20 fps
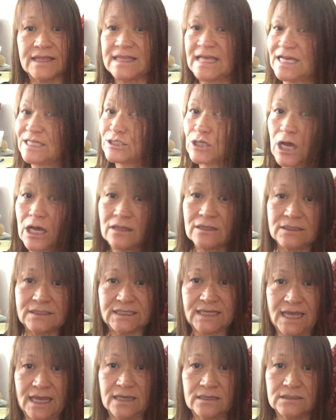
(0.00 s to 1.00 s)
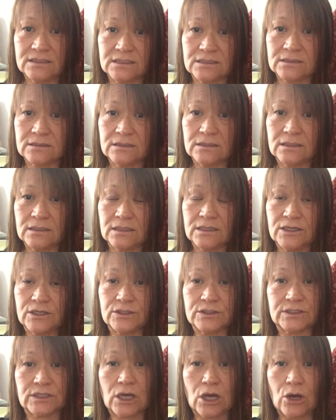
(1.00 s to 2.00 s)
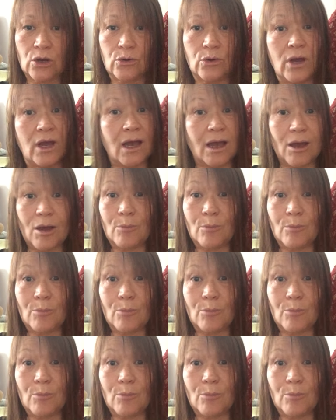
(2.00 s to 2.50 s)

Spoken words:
That's all it takes. So